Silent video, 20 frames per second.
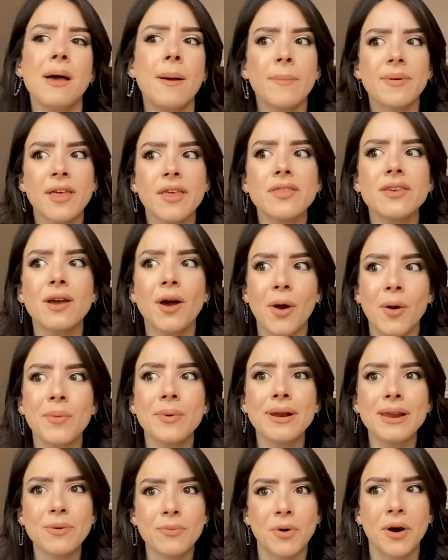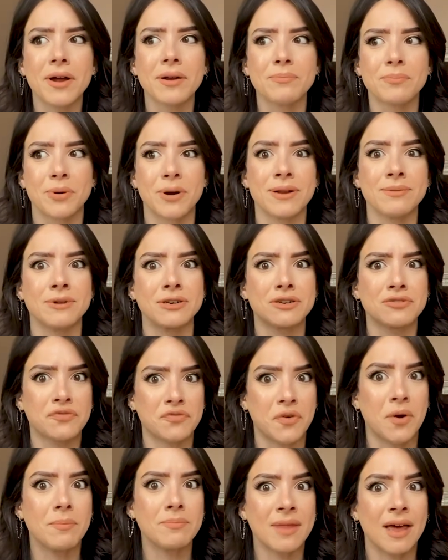But they're the only one pretty much
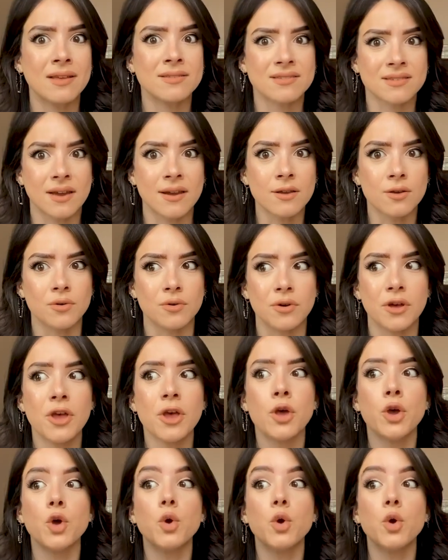from that cycle